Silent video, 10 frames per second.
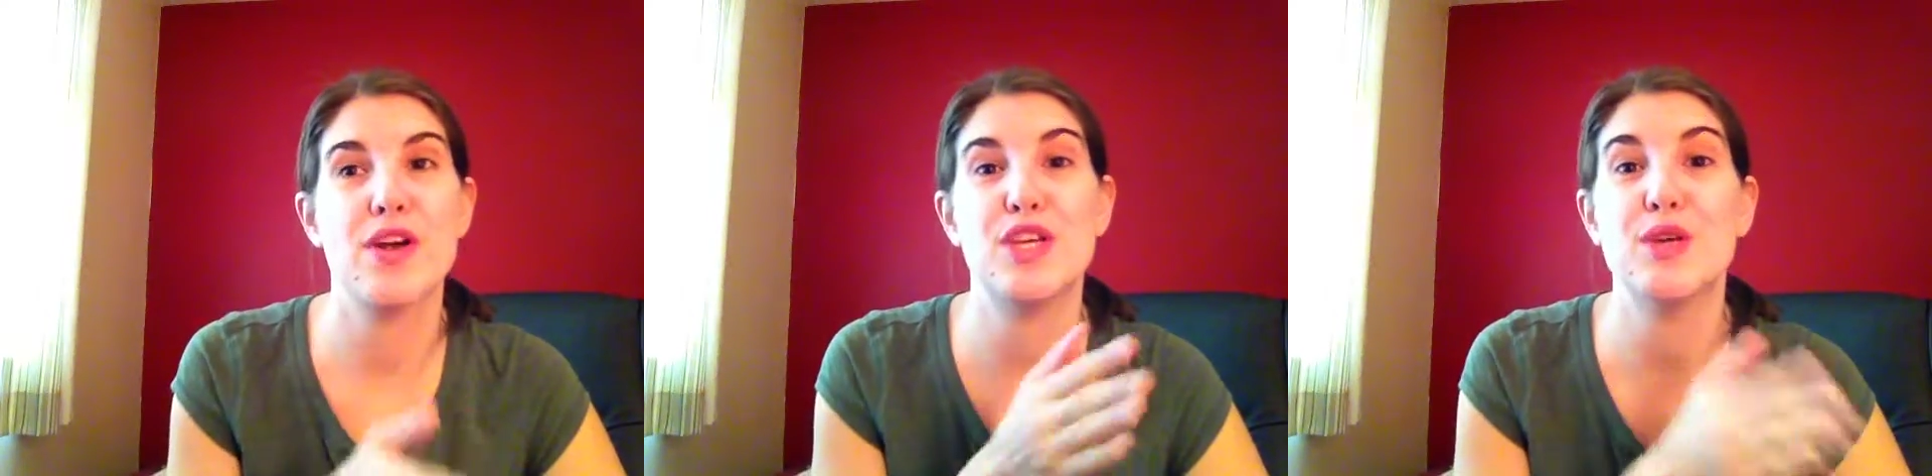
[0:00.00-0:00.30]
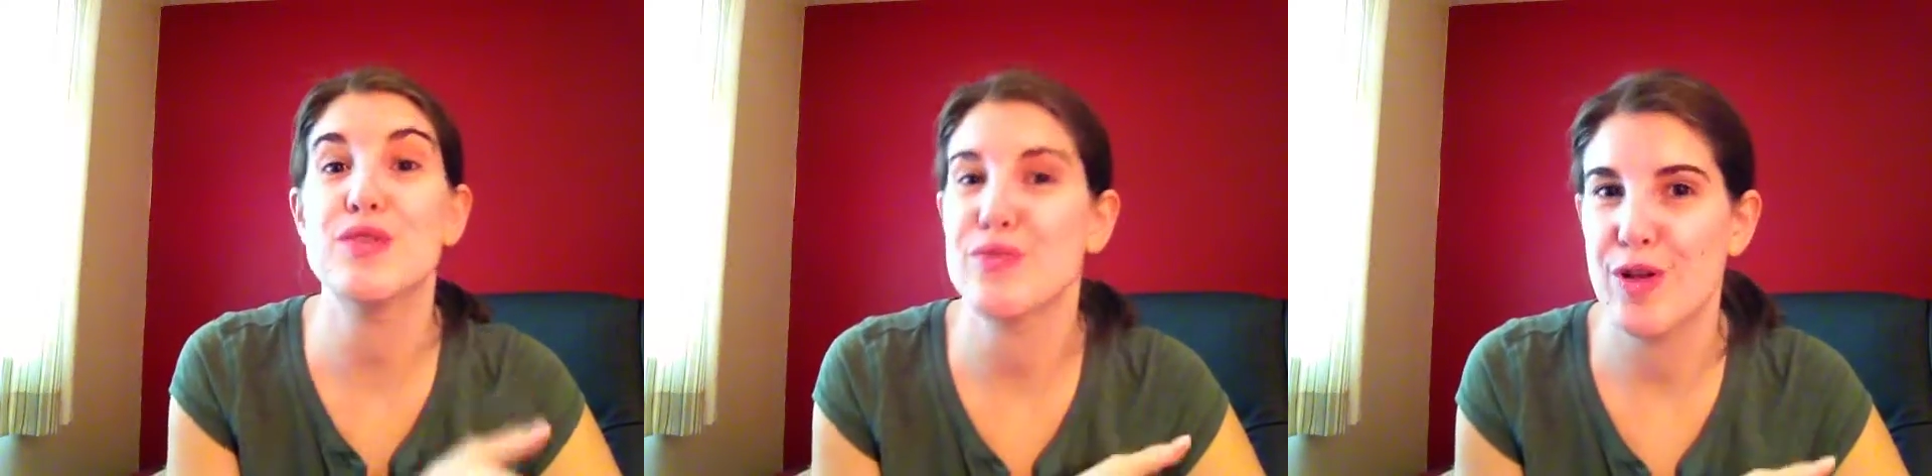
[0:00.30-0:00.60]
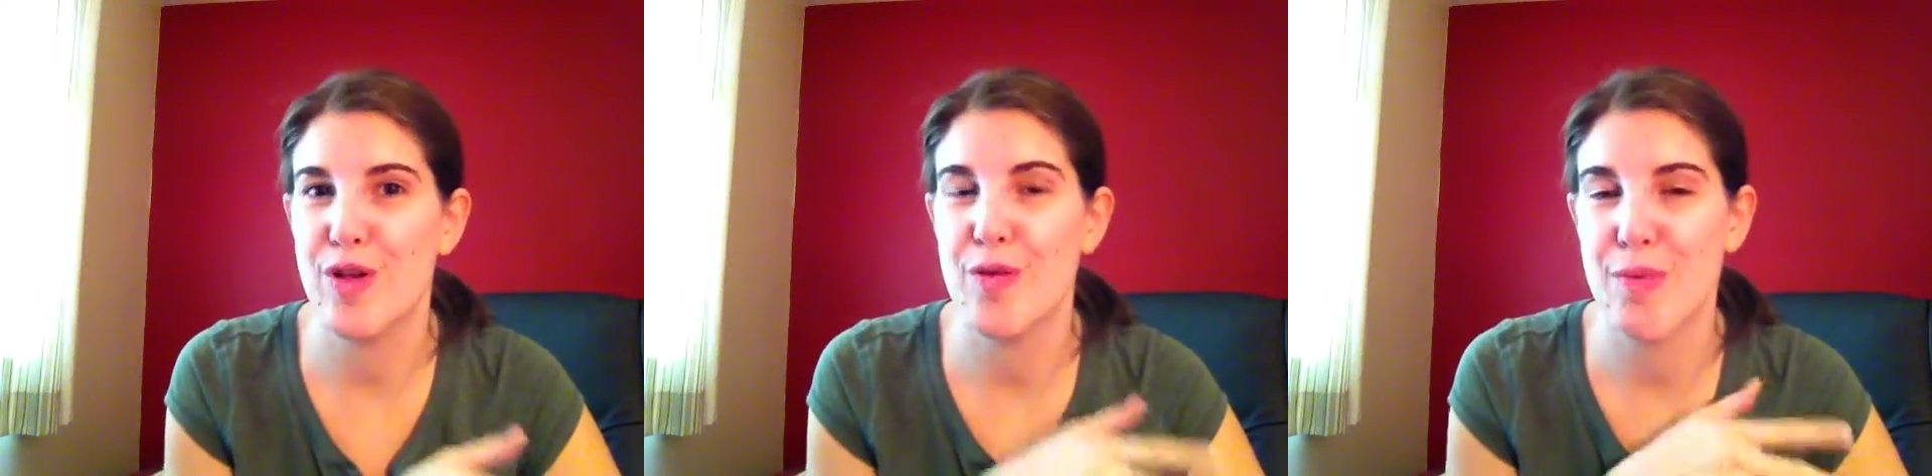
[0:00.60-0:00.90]

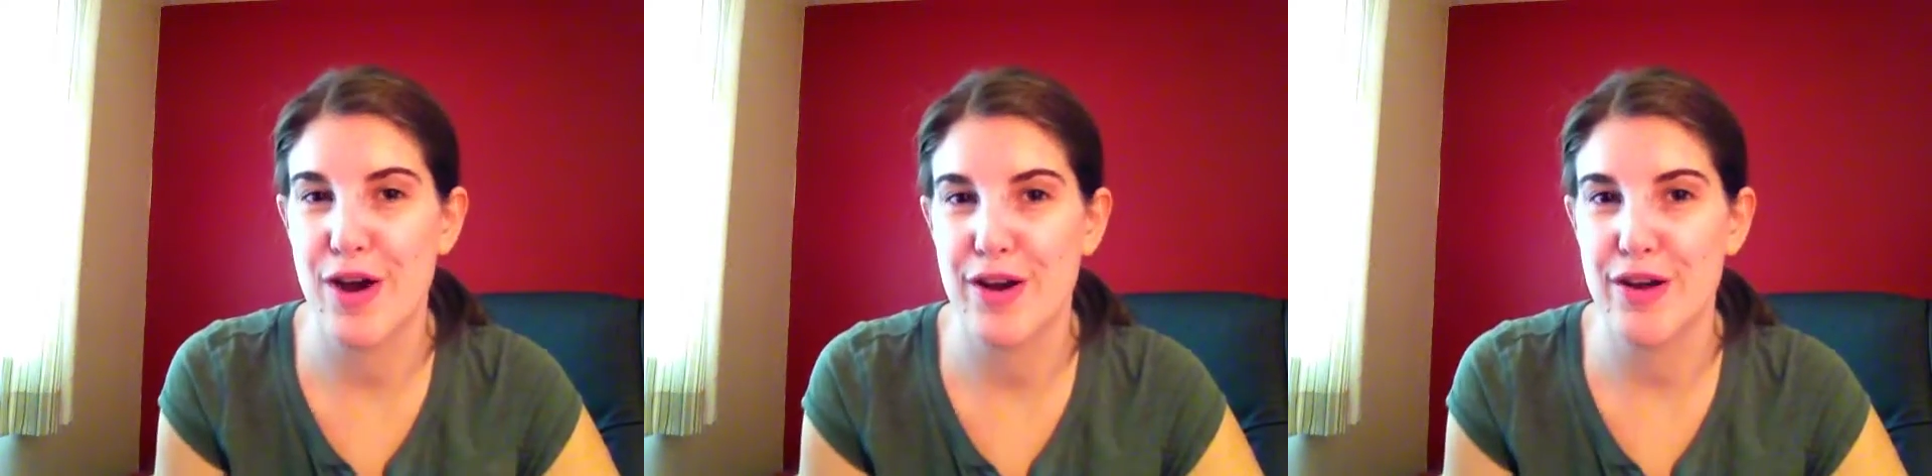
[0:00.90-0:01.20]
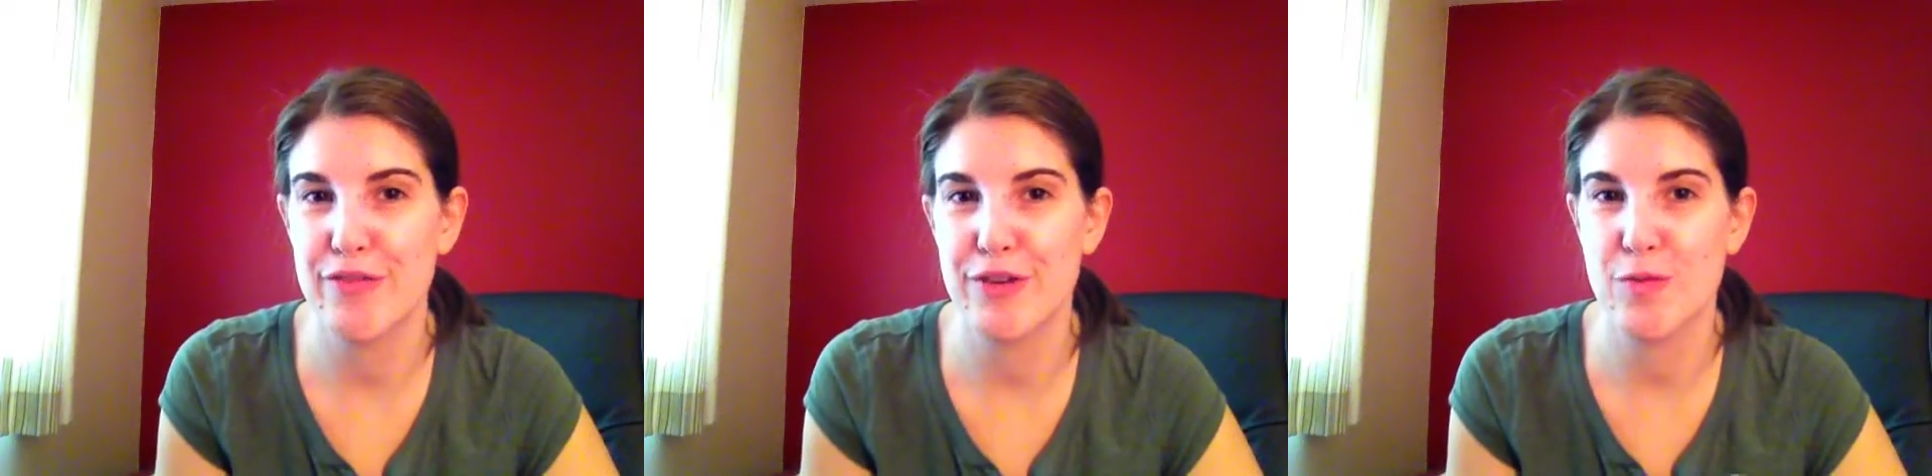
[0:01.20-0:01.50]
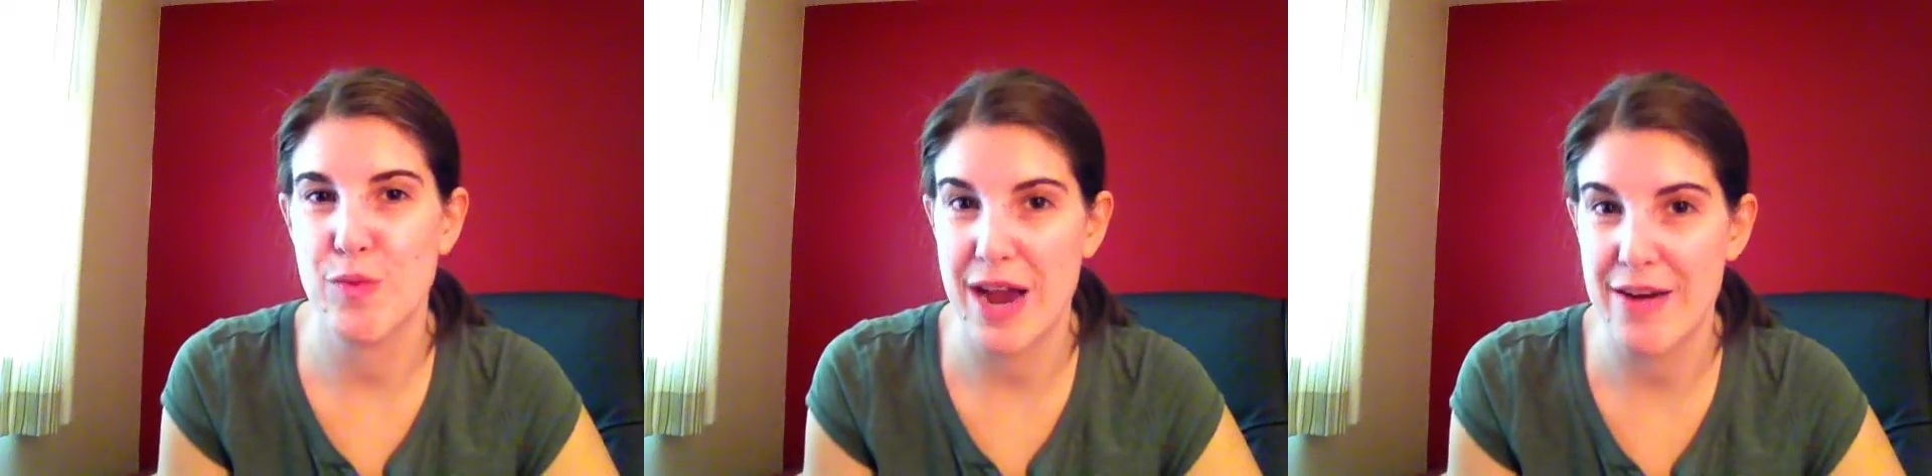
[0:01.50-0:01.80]
useful part of your
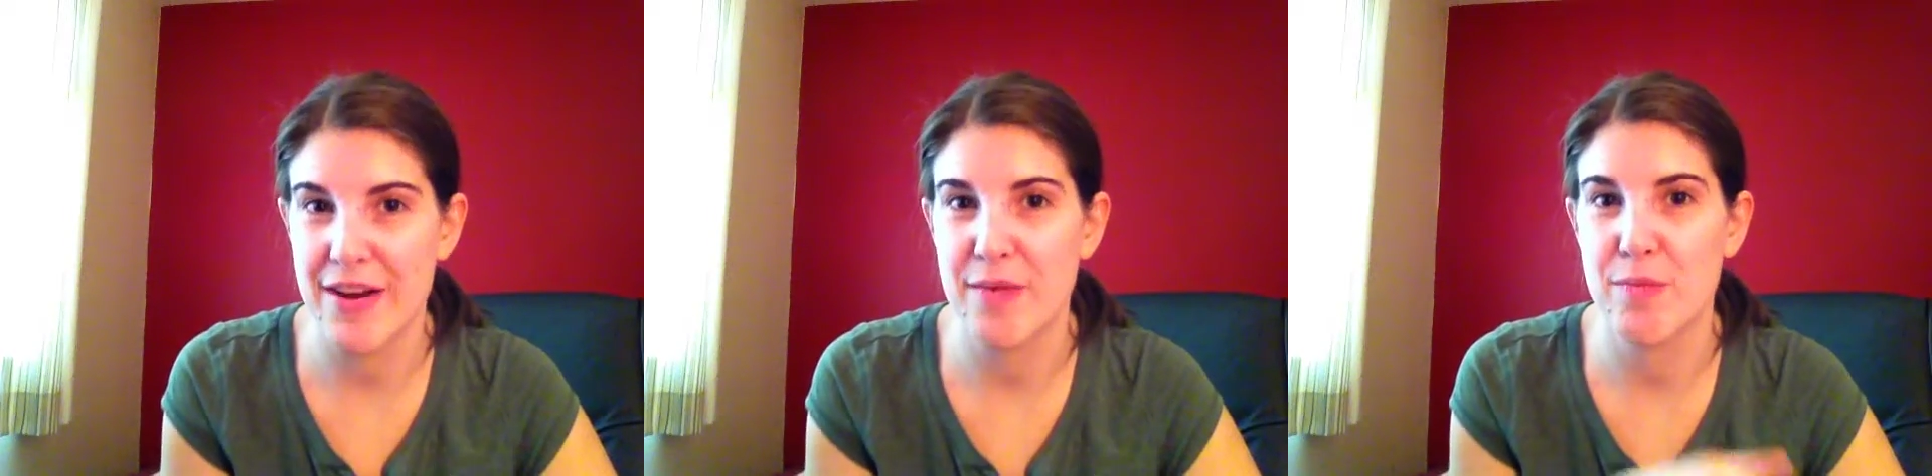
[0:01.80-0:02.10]
wiring,